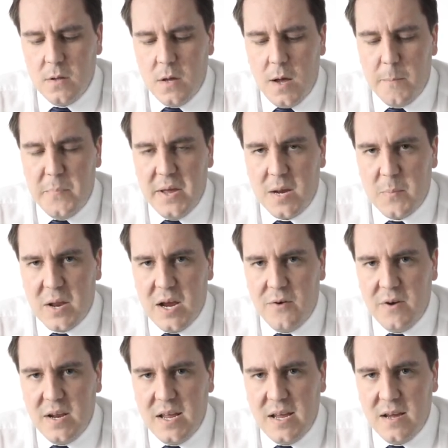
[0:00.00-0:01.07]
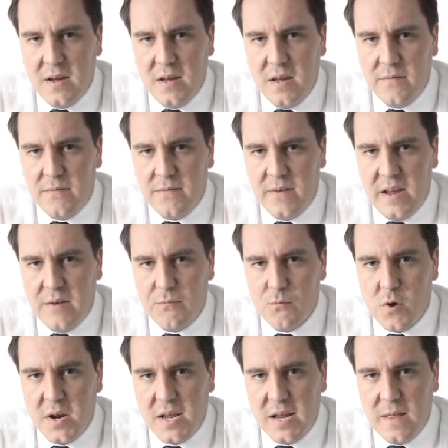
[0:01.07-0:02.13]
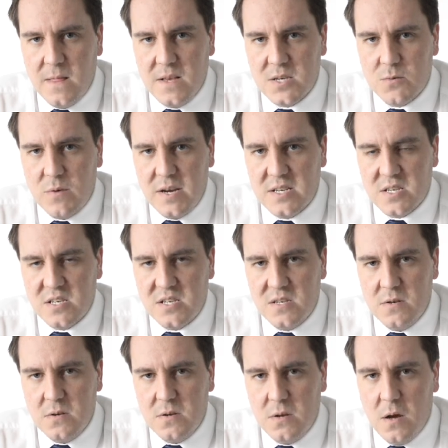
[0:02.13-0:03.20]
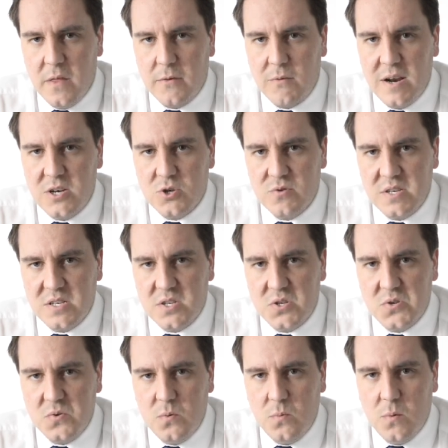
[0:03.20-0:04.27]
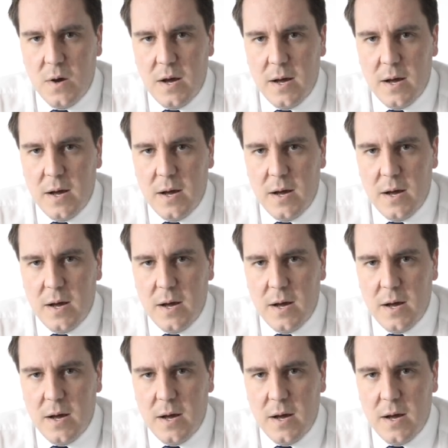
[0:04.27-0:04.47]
A big player in here if running in this race, because other entries do